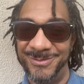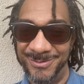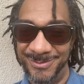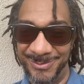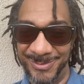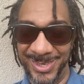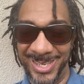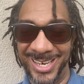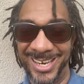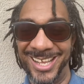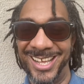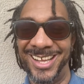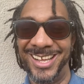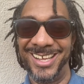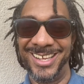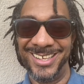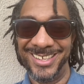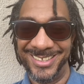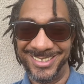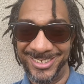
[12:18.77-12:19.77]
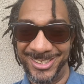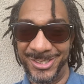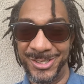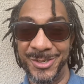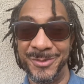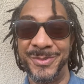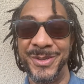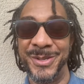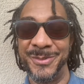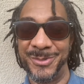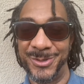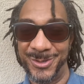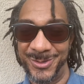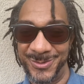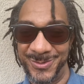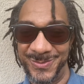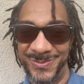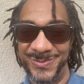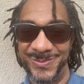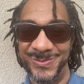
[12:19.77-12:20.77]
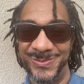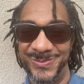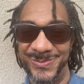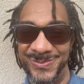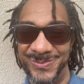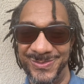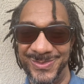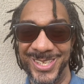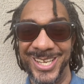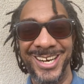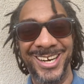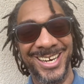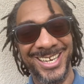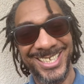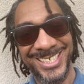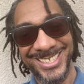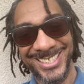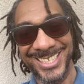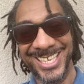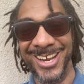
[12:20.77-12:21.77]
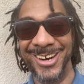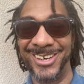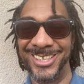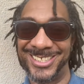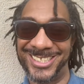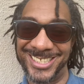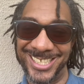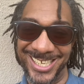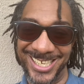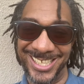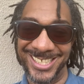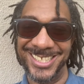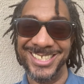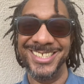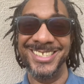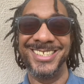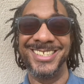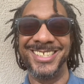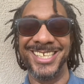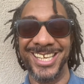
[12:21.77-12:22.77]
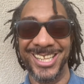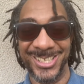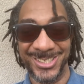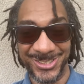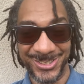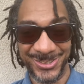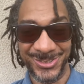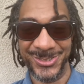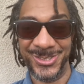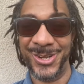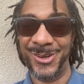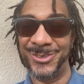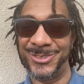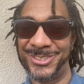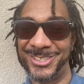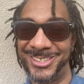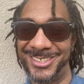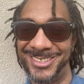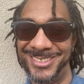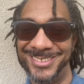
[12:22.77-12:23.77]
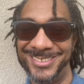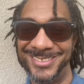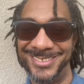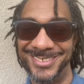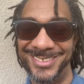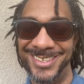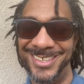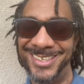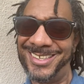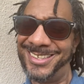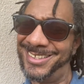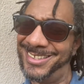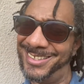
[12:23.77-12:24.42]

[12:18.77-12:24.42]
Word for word: But uh, good people. All right? Eric Taylor, Taylored to You Coaching. I